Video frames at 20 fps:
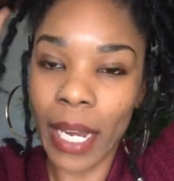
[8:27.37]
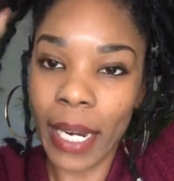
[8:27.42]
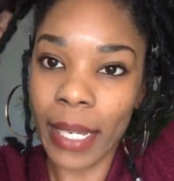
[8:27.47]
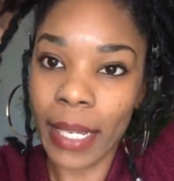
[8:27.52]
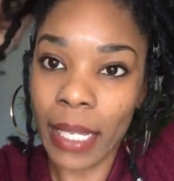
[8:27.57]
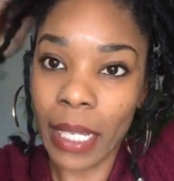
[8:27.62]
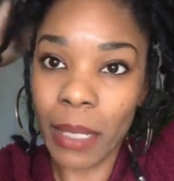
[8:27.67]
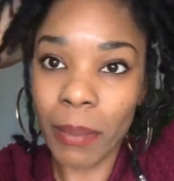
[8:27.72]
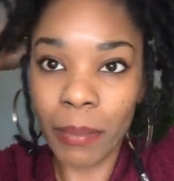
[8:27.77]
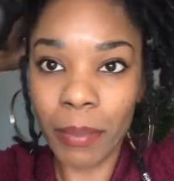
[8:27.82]

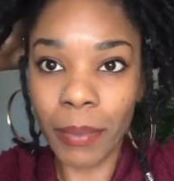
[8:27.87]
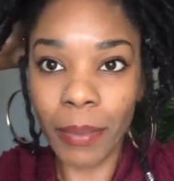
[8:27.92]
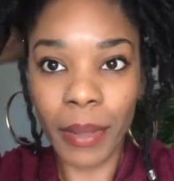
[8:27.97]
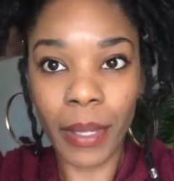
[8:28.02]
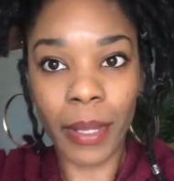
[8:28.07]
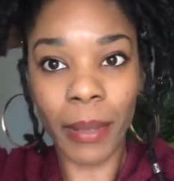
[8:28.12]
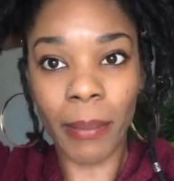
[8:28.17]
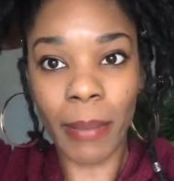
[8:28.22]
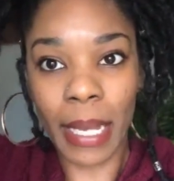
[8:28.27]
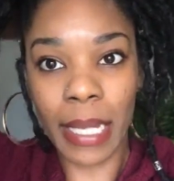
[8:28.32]
keep
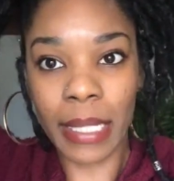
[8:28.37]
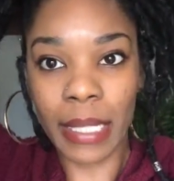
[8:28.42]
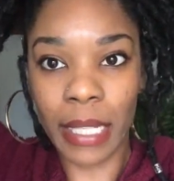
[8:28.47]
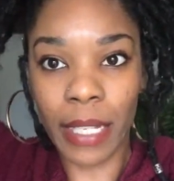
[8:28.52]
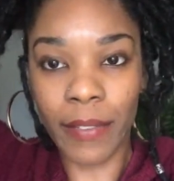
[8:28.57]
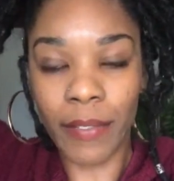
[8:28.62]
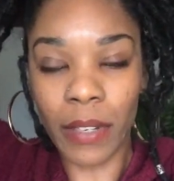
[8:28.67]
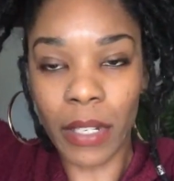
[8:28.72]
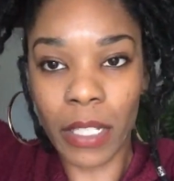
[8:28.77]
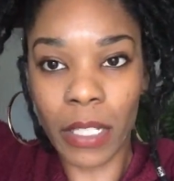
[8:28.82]
them as
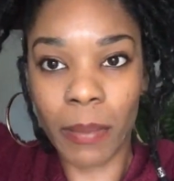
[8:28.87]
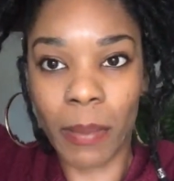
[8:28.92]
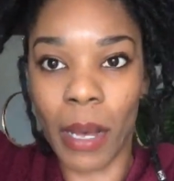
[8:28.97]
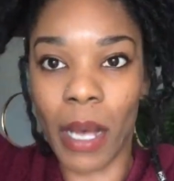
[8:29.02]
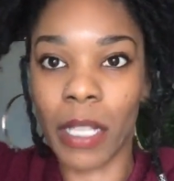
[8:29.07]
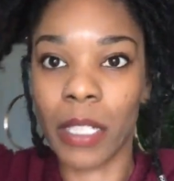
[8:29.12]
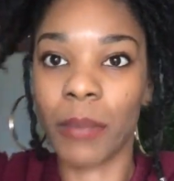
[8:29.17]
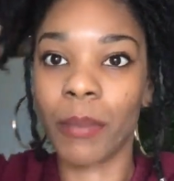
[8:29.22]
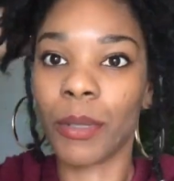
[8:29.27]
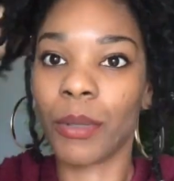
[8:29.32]
even as
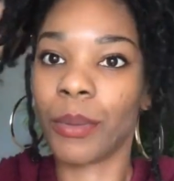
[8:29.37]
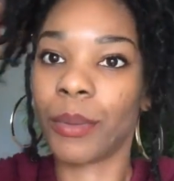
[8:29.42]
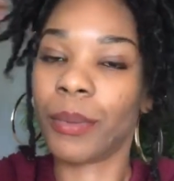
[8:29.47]
possible.